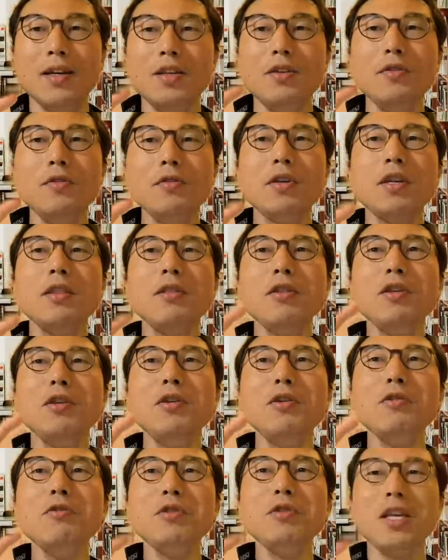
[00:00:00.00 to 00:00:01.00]
You can
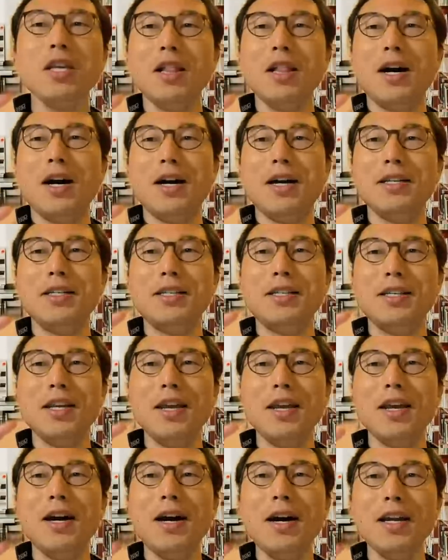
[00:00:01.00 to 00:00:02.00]
utilize
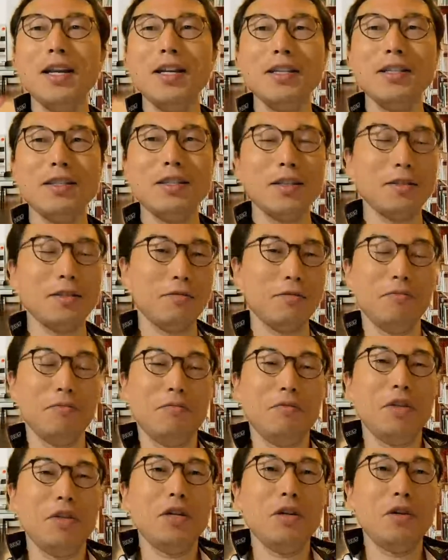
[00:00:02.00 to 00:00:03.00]
AI. It's,
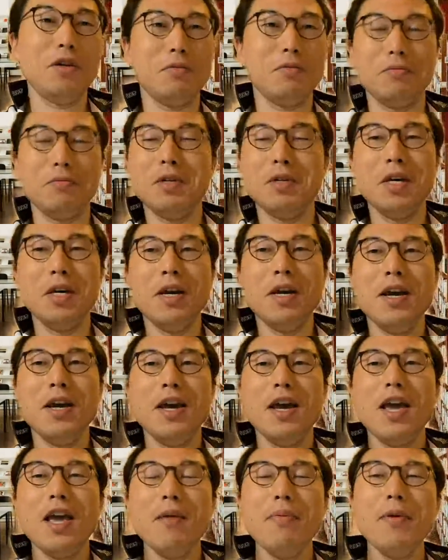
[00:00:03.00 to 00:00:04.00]

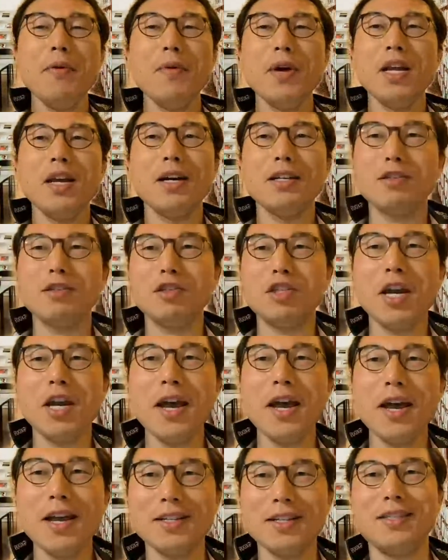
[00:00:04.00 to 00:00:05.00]
everybody has a
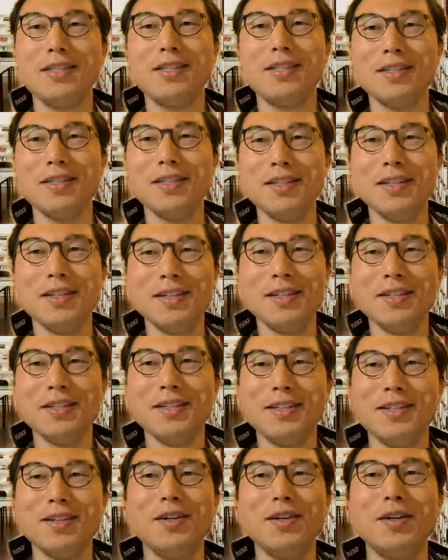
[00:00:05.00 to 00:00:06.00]
chance.
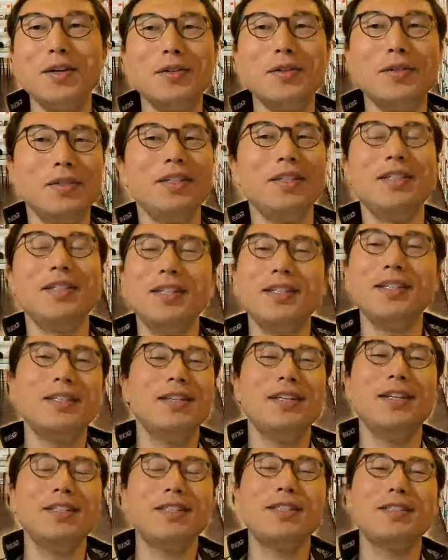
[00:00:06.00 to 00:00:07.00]
So
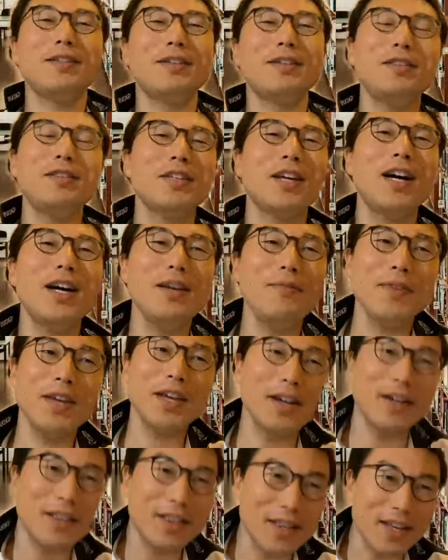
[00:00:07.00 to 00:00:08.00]
it's good
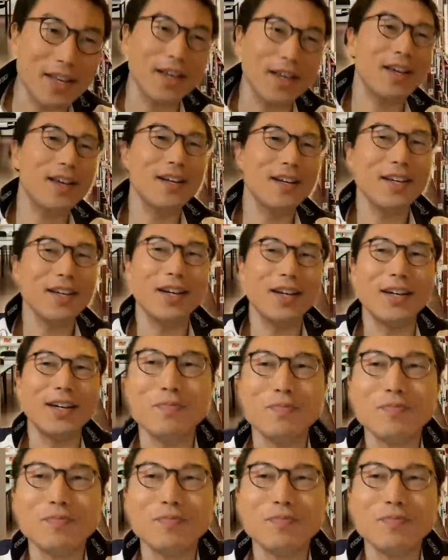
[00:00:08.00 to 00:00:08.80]
timing, I think. Yeah.